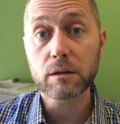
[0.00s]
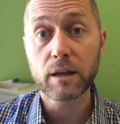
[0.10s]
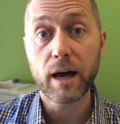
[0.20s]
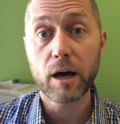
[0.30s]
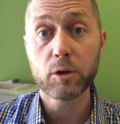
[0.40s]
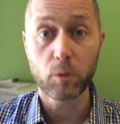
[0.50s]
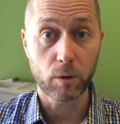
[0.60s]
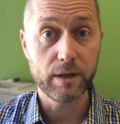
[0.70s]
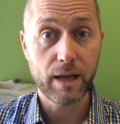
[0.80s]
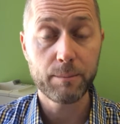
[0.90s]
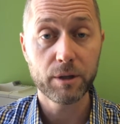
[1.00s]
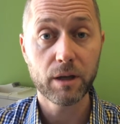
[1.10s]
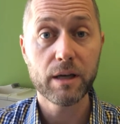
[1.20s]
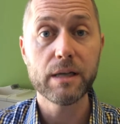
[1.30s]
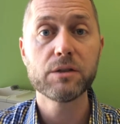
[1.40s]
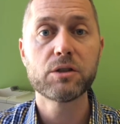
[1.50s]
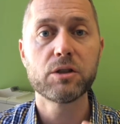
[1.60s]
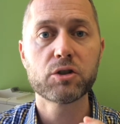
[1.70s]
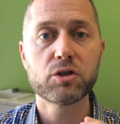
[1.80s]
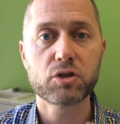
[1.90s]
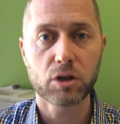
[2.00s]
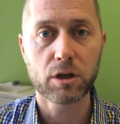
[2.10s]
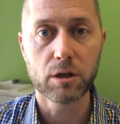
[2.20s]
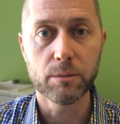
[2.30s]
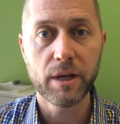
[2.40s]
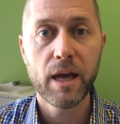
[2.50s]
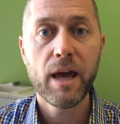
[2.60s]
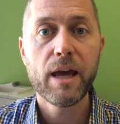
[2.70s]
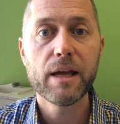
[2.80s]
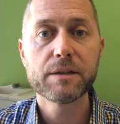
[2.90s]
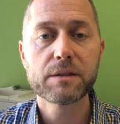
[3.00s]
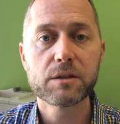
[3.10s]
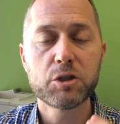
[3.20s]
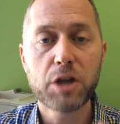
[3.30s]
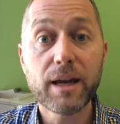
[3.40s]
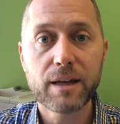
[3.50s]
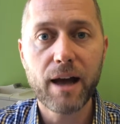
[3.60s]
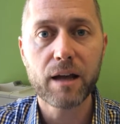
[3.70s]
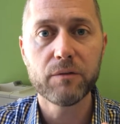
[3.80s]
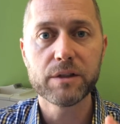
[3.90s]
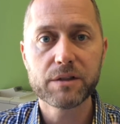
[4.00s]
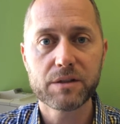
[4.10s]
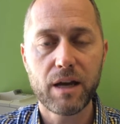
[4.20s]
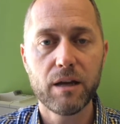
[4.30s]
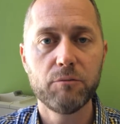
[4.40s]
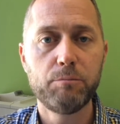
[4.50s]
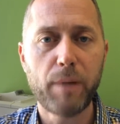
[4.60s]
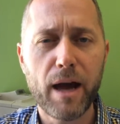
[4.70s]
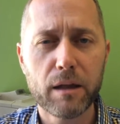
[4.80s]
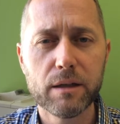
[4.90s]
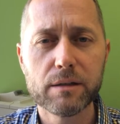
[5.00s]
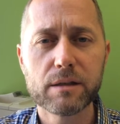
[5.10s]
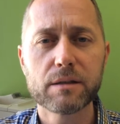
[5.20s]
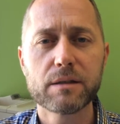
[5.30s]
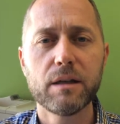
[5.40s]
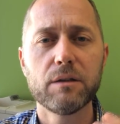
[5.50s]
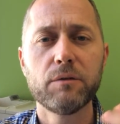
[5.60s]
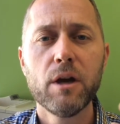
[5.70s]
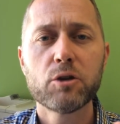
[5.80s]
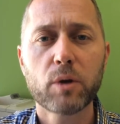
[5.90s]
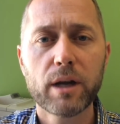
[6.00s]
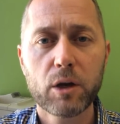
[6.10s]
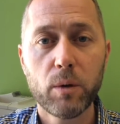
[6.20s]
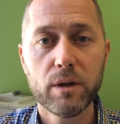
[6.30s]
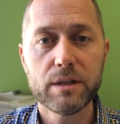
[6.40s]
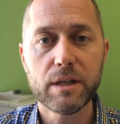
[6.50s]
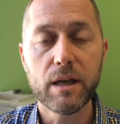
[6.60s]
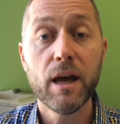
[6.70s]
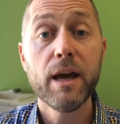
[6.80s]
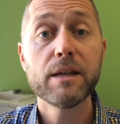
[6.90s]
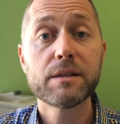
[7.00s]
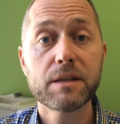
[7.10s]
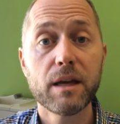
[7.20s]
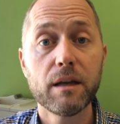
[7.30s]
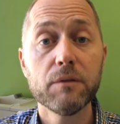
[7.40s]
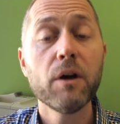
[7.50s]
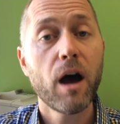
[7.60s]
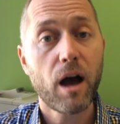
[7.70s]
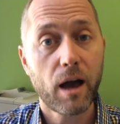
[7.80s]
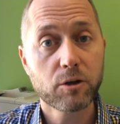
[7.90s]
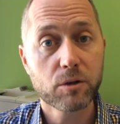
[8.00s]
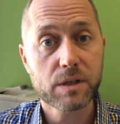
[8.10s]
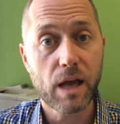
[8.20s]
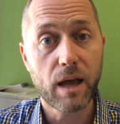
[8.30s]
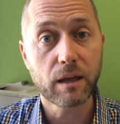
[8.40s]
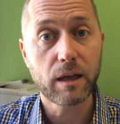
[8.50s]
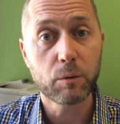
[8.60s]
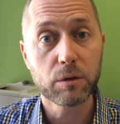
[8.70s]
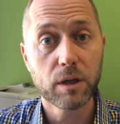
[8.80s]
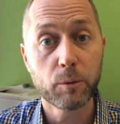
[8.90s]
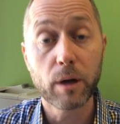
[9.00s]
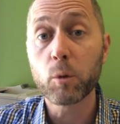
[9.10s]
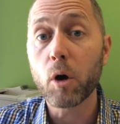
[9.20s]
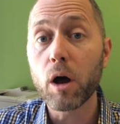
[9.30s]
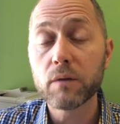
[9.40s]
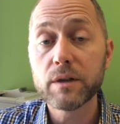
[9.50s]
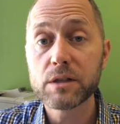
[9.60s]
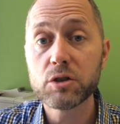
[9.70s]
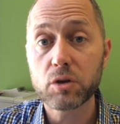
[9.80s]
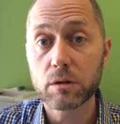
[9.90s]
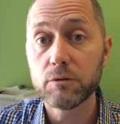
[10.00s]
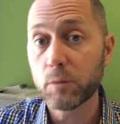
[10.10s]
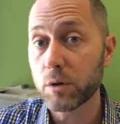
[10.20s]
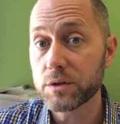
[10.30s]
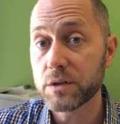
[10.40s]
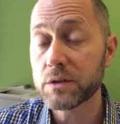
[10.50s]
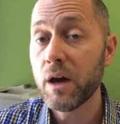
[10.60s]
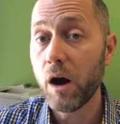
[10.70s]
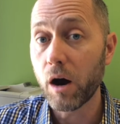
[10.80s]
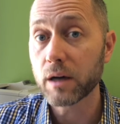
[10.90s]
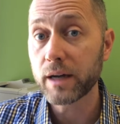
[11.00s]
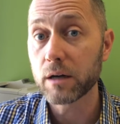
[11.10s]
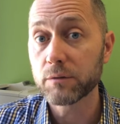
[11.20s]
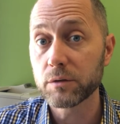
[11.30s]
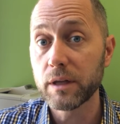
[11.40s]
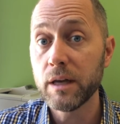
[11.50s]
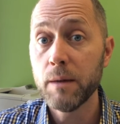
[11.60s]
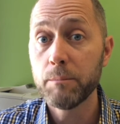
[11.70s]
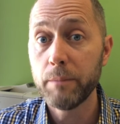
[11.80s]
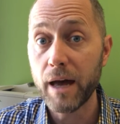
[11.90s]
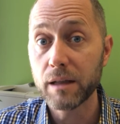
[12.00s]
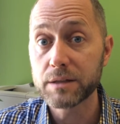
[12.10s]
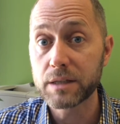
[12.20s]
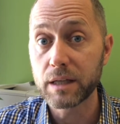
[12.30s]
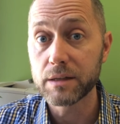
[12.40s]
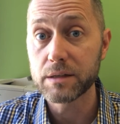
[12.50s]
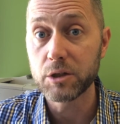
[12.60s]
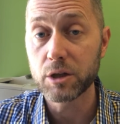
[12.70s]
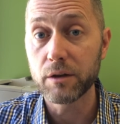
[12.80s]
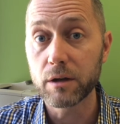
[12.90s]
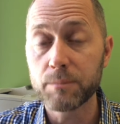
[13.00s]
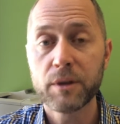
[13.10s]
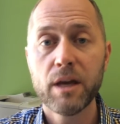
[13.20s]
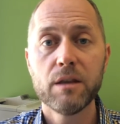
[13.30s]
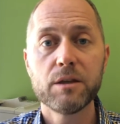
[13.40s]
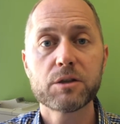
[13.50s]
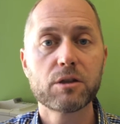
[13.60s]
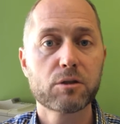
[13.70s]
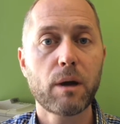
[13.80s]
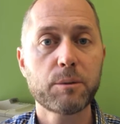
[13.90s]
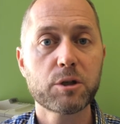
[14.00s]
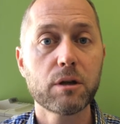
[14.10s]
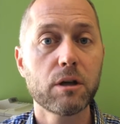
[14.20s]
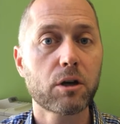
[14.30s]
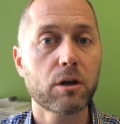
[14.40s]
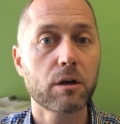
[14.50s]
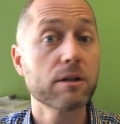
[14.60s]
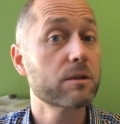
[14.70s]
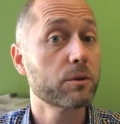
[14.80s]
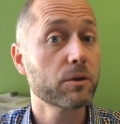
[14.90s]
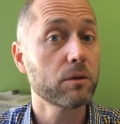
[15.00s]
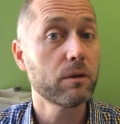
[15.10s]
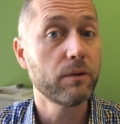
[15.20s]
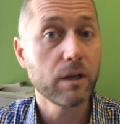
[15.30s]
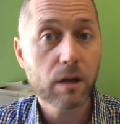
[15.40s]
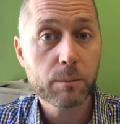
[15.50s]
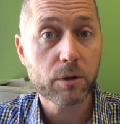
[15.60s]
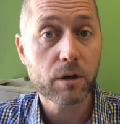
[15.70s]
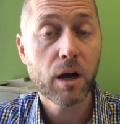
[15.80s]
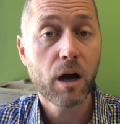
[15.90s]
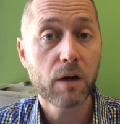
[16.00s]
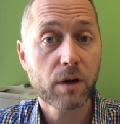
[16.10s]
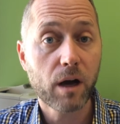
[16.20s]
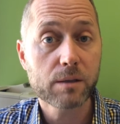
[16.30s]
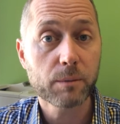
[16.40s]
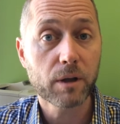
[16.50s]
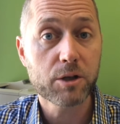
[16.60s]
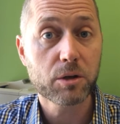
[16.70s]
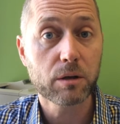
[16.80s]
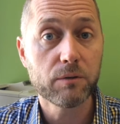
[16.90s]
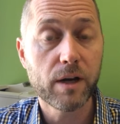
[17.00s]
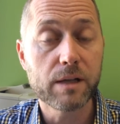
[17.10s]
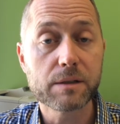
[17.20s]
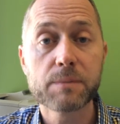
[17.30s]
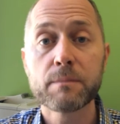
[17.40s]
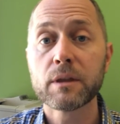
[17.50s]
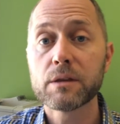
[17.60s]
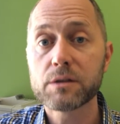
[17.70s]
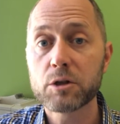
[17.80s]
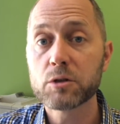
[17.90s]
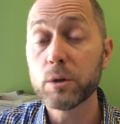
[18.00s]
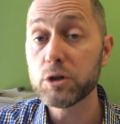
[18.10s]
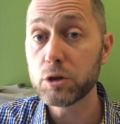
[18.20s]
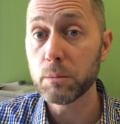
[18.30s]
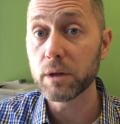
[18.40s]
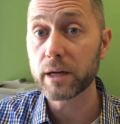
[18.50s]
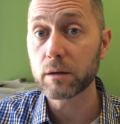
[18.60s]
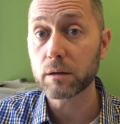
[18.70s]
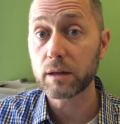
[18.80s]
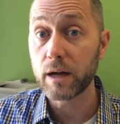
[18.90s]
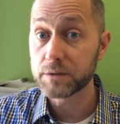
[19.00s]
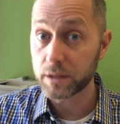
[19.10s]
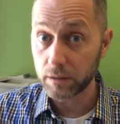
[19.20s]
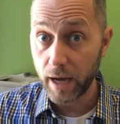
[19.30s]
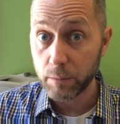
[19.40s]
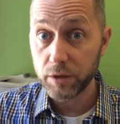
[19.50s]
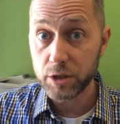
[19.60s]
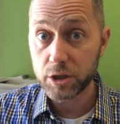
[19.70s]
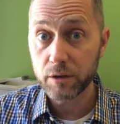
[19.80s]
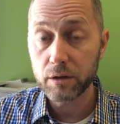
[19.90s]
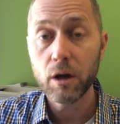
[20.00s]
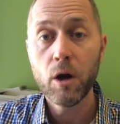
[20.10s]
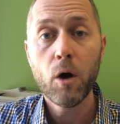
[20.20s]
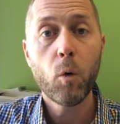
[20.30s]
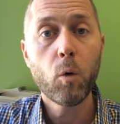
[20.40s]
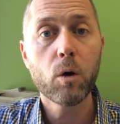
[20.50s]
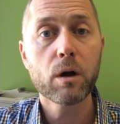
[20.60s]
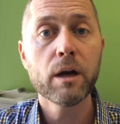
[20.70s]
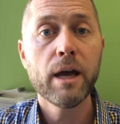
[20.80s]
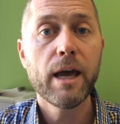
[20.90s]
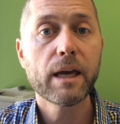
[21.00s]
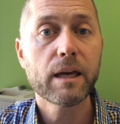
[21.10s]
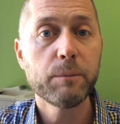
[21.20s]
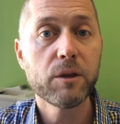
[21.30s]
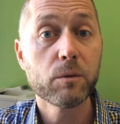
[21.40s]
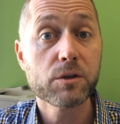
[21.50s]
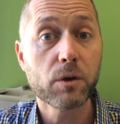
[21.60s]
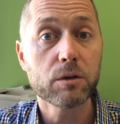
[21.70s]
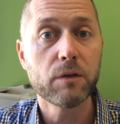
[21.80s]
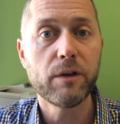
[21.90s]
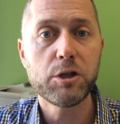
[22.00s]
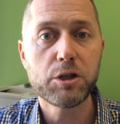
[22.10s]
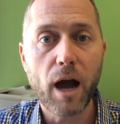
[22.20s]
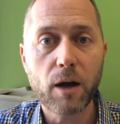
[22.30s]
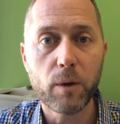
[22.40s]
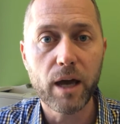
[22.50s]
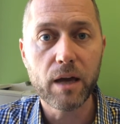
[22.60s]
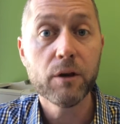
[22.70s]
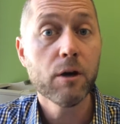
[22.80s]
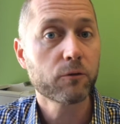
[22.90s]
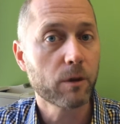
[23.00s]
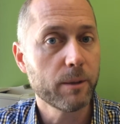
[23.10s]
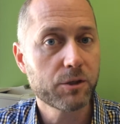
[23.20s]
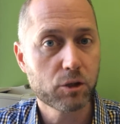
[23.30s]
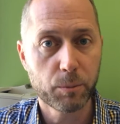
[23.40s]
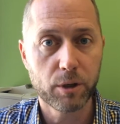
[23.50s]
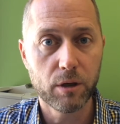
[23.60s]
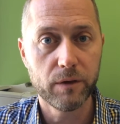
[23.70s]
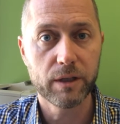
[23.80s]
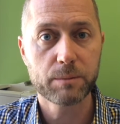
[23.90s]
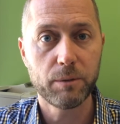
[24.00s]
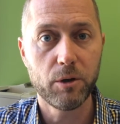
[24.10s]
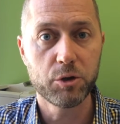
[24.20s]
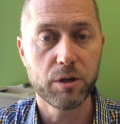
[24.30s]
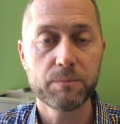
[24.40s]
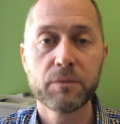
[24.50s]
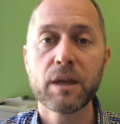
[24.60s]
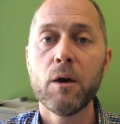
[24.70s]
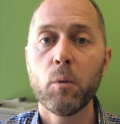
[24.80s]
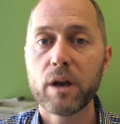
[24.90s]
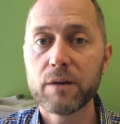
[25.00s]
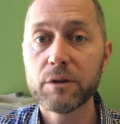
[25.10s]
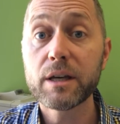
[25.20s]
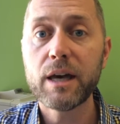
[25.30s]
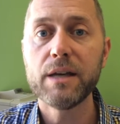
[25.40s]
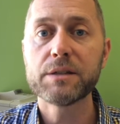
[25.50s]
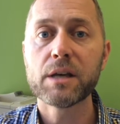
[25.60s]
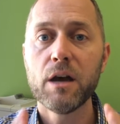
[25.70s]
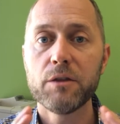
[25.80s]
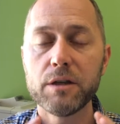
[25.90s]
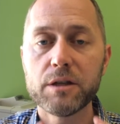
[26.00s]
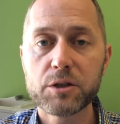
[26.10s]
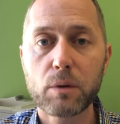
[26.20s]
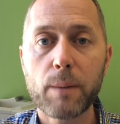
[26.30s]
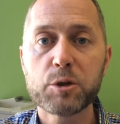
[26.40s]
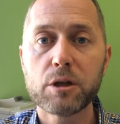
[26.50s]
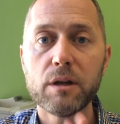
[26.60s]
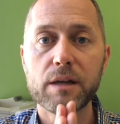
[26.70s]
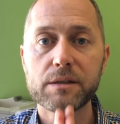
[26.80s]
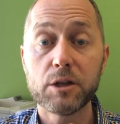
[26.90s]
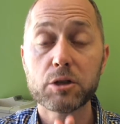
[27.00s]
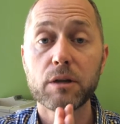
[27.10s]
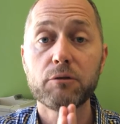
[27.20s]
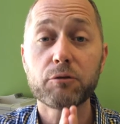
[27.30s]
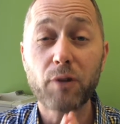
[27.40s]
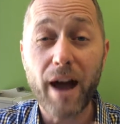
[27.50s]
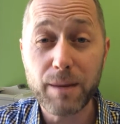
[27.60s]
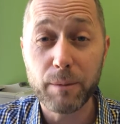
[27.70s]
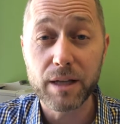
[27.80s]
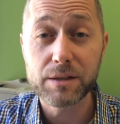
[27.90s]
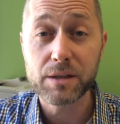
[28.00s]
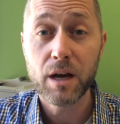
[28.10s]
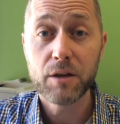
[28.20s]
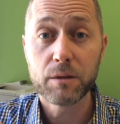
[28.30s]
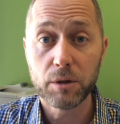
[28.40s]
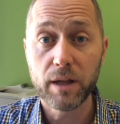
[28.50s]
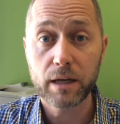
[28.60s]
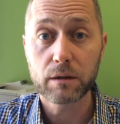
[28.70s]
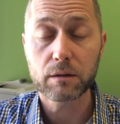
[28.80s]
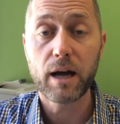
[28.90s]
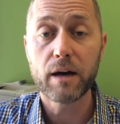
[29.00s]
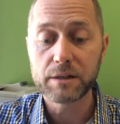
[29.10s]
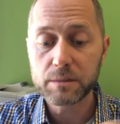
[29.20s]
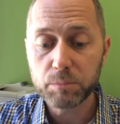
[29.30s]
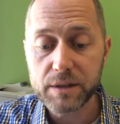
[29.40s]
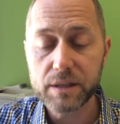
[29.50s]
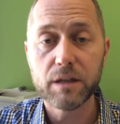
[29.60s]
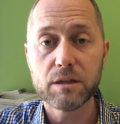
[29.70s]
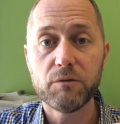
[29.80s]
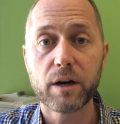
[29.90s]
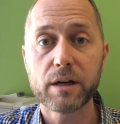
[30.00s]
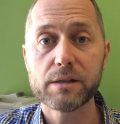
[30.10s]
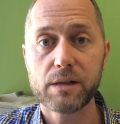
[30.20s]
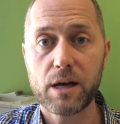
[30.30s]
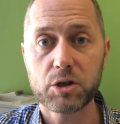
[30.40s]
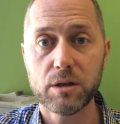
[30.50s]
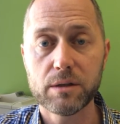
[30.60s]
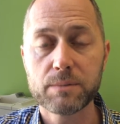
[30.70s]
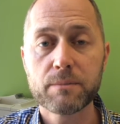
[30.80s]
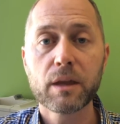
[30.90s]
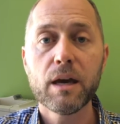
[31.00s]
cloud or a nebula is disturbed. It's shaken out of its state of balance, its state of tranquility, its state of hydrostatic equilibrium, where all of its internal forces are carefully balanced against each other. This disruption can occur as the result of any number of cosmological events, such as when two molecular clouds collide with each other, or it can be the result of a shock wave from a supernova explosion. Whatever the case, the disruption essentially fragments the molecular cloud. It splits it into various sections.